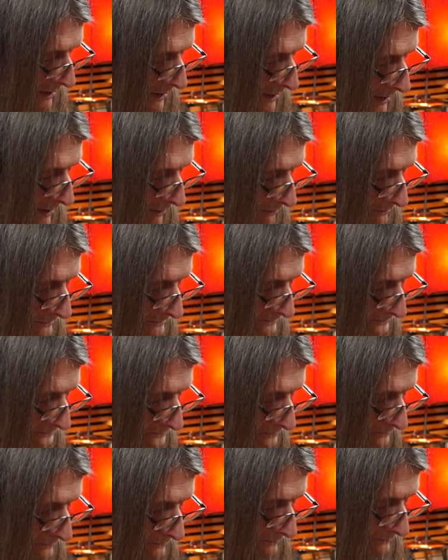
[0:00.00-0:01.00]
um,
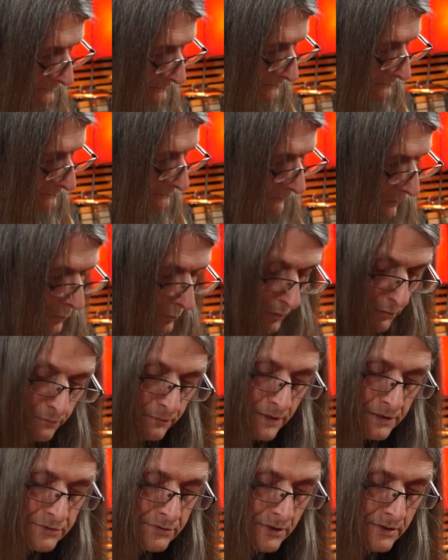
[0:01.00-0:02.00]

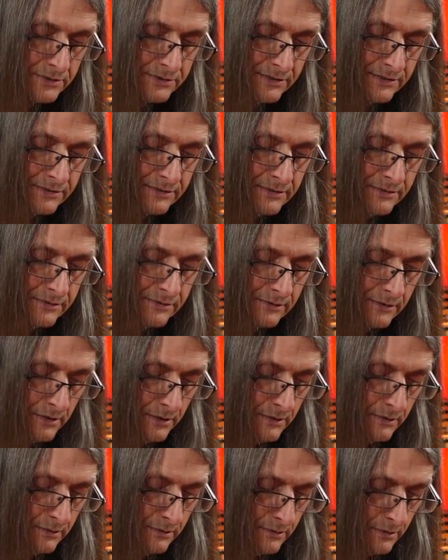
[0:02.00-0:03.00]
refresh our assistance.
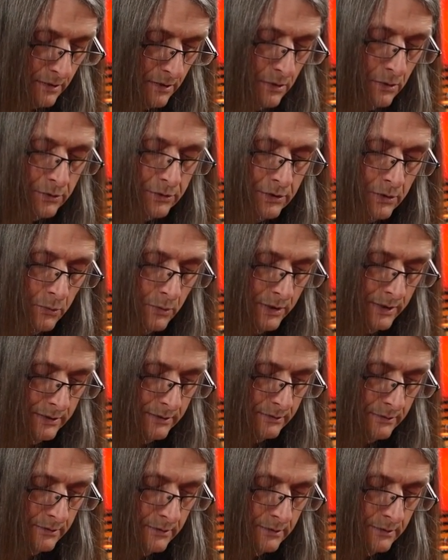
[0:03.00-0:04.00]
Oh, you know what?